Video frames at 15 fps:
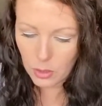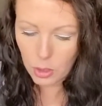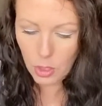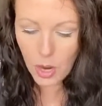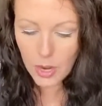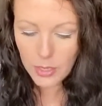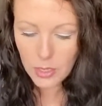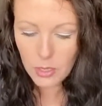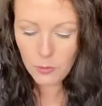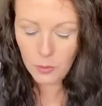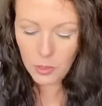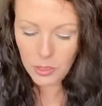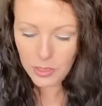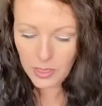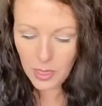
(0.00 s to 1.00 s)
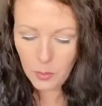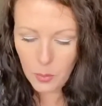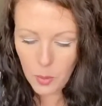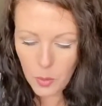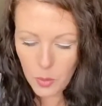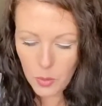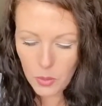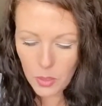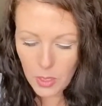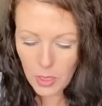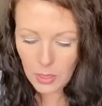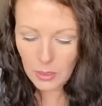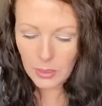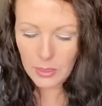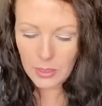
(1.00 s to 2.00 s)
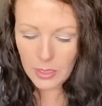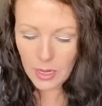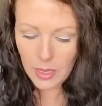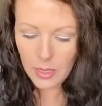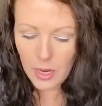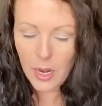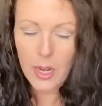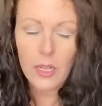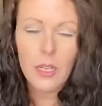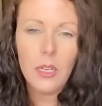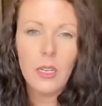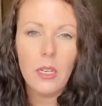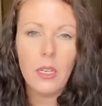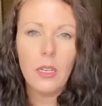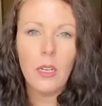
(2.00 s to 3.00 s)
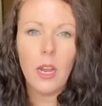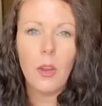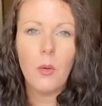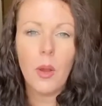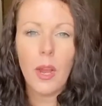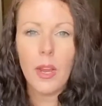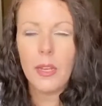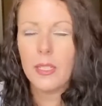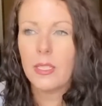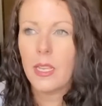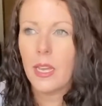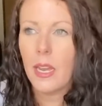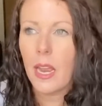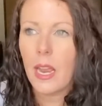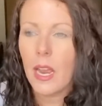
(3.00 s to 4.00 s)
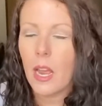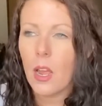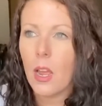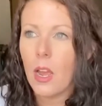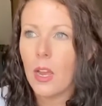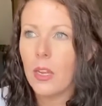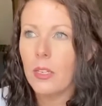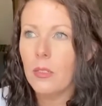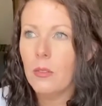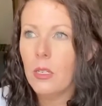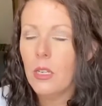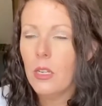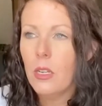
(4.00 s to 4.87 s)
Trust, for example, let's say that I said, hey,